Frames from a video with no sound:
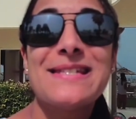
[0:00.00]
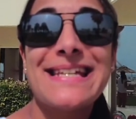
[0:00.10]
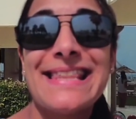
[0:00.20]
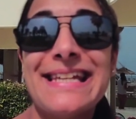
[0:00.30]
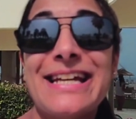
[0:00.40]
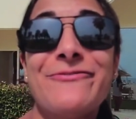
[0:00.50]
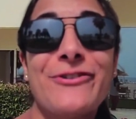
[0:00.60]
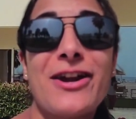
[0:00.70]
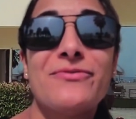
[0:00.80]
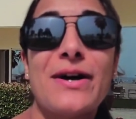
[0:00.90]
standing in
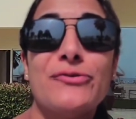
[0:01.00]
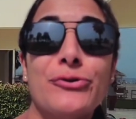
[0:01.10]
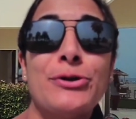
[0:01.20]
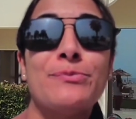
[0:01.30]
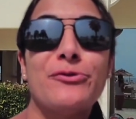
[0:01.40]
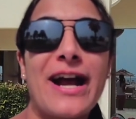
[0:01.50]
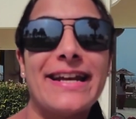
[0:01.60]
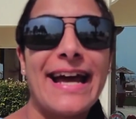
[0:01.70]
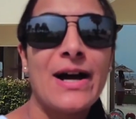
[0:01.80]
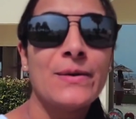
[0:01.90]
front of our room
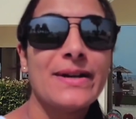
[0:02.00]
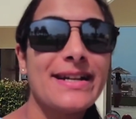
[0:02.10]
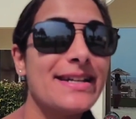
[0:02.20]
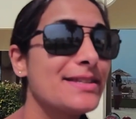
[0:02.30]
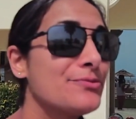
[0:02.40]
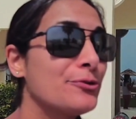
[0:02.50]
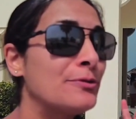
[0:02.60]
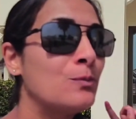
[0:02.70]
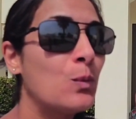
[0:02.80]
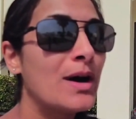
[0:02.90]
right now. It's
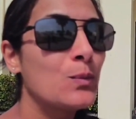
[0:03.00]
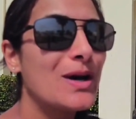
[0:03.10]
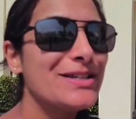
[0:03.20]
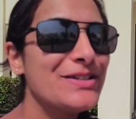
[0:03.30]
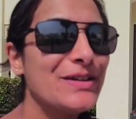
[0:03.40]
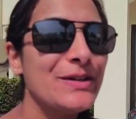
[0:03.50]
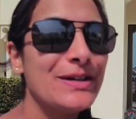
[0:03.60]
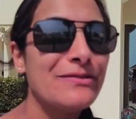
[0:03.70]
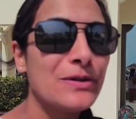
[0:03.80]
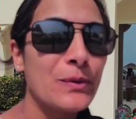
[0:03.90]
room
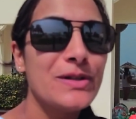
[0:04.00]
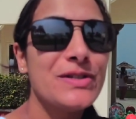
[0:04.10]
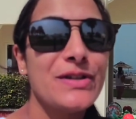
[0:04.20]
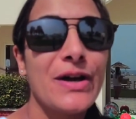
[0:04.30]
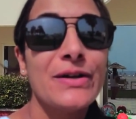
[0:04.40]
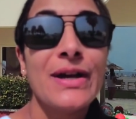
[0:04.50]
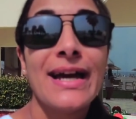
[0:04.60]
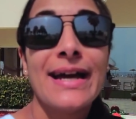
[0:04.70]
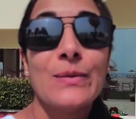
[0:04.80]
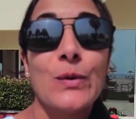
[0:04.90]
112. If you want to know,
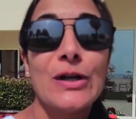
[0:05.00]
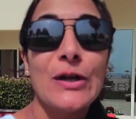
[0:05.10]
we're